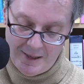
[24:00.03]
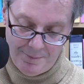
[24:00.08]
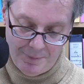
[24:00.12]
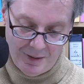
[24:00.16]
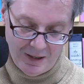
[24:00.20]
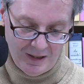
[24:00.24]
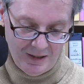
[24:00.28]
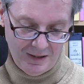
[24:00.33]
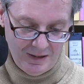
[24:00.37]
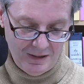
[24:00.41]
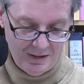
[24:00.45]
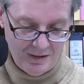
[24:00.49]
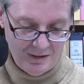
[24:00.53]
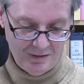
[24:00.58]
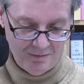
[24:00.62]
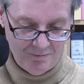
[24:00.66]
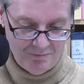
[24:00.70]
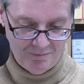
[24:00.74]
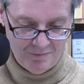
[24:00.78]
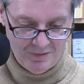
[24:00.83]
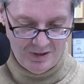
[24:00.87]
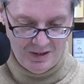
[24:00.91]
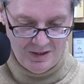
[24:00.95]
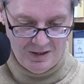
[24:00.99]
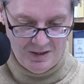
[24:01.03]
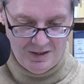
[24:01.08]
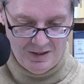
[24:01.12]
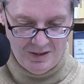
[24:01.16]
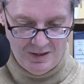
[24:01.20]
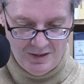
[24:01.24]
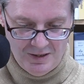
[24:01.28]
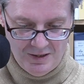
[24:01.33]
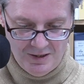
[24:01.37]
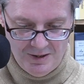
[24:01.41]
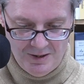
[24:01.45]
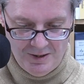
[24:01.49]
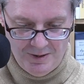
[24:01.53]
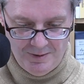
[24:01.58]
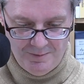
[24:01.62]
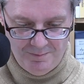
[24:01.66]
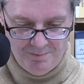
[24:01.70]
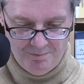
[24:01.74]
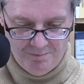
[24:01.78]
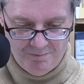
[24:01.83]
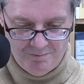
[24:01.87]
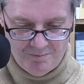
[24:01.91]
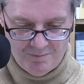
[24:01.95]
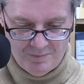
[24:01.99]
paying and
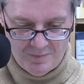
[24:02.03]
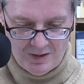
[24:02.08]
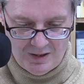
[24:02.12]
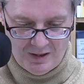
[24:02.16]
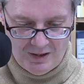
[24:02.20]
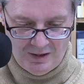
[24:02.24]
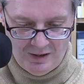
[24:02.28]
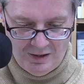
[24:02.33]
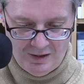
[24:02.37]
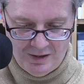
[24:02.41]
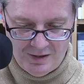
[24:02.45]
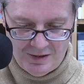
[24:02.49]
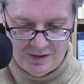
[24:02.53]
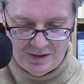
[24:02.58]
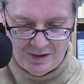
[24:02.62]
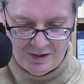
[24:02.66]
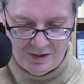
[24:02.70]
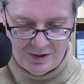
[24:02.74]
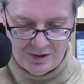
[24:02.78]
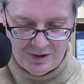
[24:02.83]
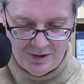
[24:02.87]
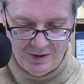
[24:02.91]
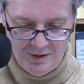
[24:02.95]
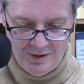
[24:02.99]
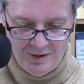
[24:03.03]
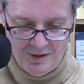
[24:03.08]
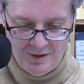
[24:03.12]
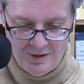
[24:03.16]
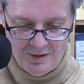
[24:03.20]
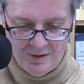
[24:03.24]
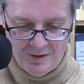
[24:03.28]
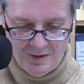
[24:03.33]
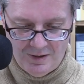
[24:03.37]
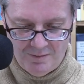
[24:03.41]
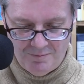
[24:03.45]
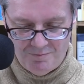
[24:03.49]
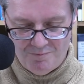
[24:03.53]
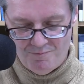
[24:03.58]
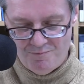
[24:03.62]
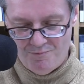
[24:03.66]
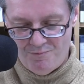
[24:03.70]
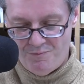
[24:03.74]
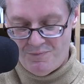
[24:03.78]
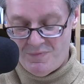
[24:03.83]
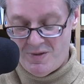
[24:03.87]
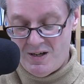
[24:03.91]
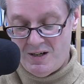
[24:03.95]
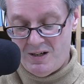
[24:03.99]
such.
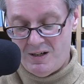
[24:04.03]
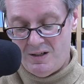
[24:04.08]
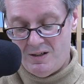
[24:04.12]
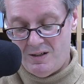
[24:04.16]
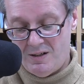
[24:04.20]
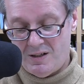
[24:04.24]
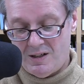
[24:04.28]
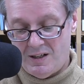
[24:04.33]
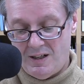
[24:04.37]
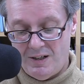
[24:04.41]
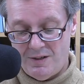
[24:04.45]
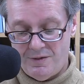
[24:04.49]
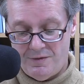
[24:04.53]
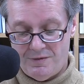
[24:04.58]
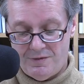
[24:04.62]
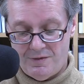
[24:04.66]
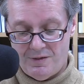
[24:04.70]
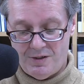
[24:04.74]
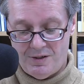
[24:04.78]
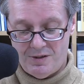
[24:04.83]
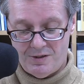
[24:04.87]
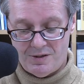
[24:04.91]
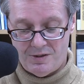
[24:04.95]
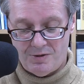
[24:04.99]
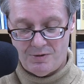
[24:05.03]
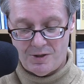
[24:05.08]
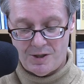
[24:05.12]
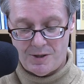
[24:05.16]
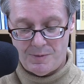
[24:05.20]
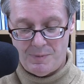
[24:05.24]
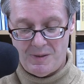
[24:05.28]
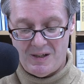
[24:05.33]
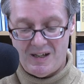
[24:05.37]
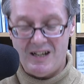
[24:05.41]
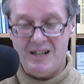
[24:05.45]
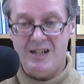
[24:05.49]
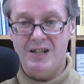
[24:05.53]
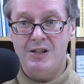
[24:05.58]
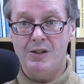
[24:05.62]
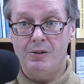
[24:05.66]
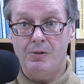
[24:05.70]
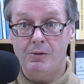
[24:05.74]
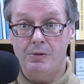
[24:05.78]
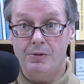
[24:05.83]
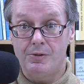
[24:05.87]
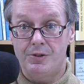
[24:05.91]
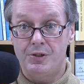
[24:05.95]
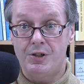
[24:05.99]
They can kind of, to so to speak,
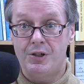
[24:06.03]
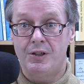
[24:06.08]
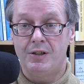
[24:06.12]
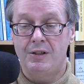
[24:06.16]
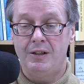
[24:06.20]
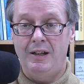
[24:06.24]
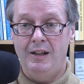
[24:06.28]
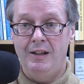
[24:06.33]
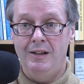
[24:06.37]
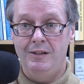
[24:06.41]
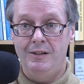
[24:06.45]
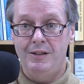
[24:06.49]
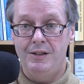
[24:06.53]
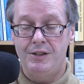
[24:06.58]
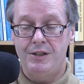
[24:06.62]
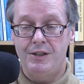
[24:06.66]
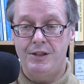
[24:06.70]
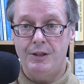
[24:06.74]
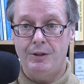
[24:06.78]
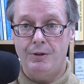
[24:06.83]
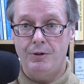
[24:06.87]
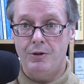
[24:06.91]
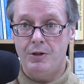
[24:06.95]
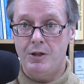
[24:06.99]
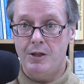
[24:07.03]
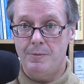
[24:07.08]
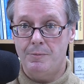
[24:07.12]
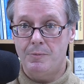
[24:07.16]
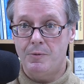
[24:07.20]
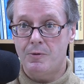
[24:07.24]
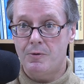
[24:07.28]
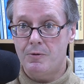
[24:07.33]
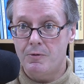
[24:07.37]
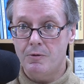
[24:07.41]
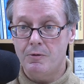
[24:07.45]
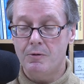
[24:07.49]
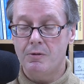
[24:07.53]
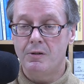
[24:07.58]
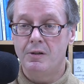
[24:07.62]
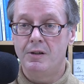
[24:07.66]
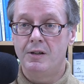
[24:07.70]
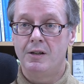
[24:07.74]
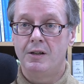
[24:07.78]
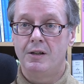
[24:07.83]
indulge in these stereotypically